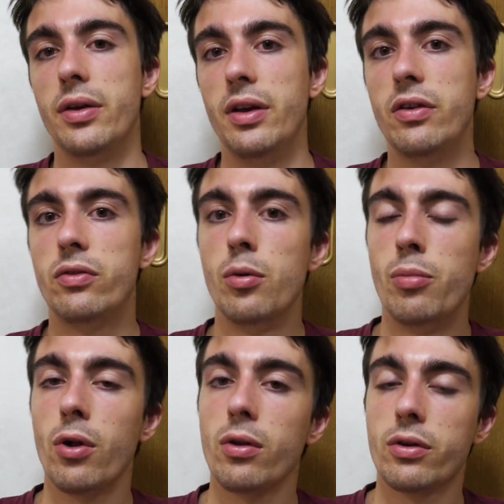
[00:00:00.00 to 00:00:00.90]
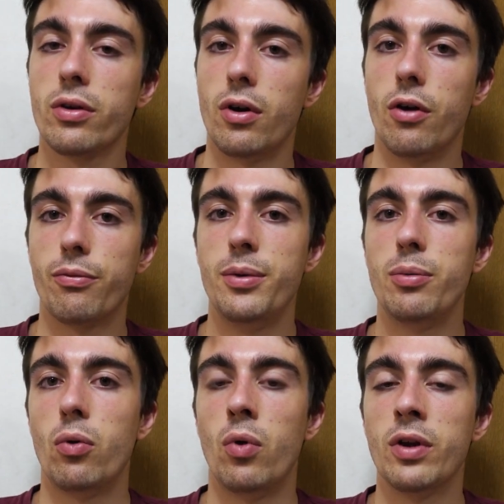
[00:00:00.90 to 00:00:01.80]
Is the bulk of
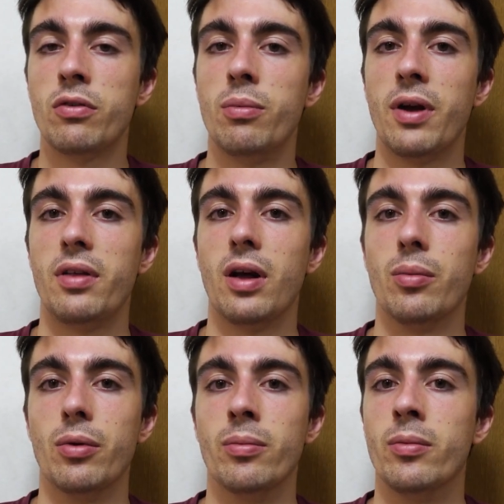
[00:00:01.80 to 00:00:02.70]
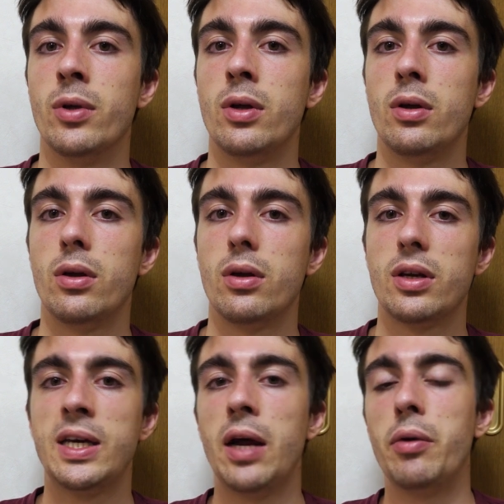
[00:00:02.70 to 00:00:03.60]
people wanting to buy the album
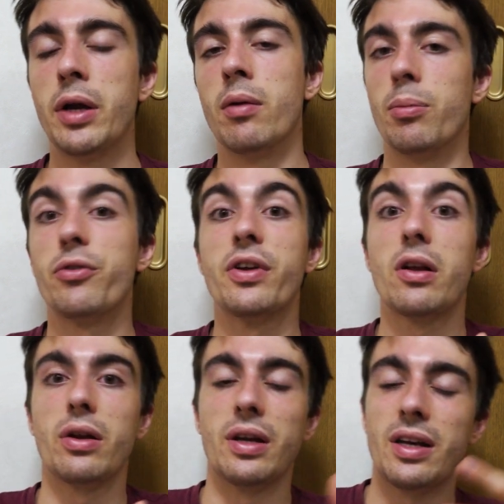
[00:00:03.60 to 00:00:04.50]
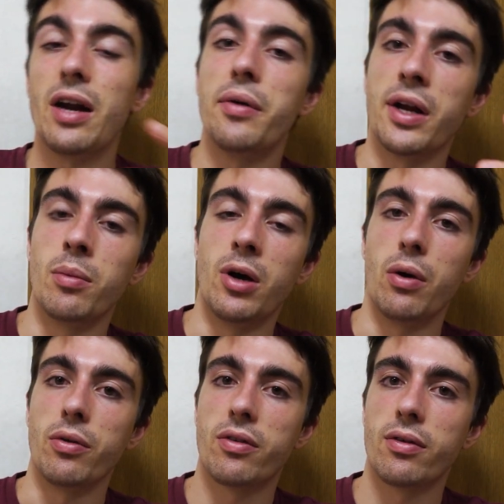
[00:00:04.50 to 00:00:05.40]
particularly caring
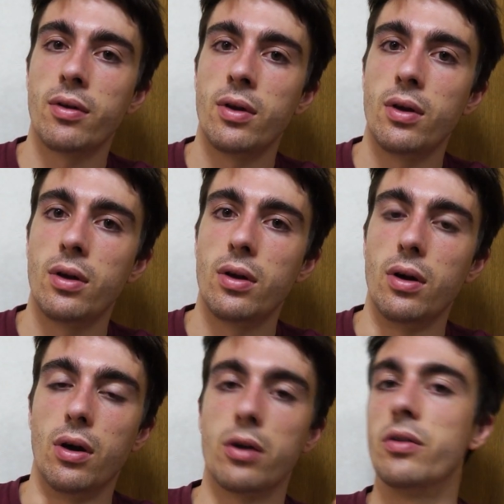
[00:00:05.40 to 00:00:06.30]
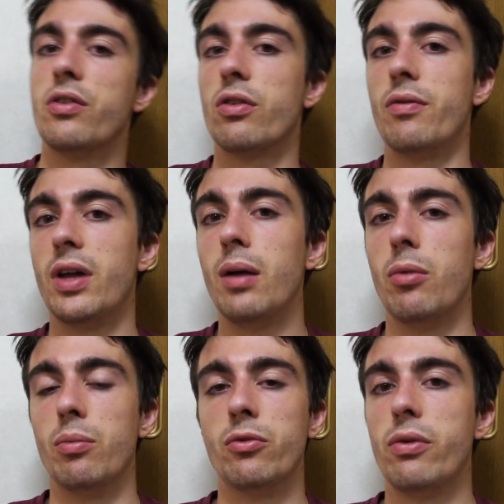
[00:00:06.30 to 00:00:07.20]
about condition of the album?